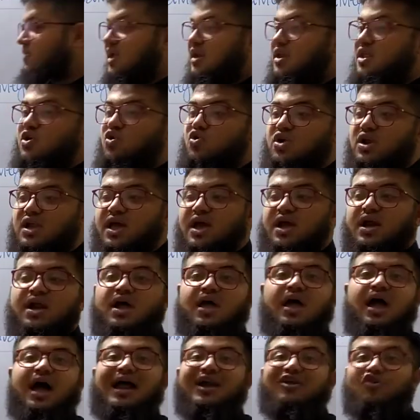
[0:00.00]
the
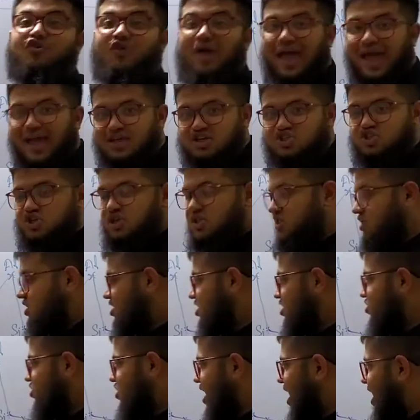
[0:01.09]
nuclear attraction,
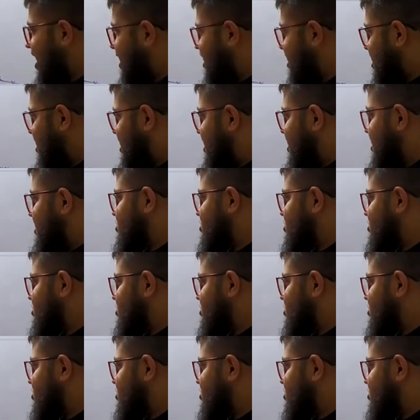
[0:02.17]
right?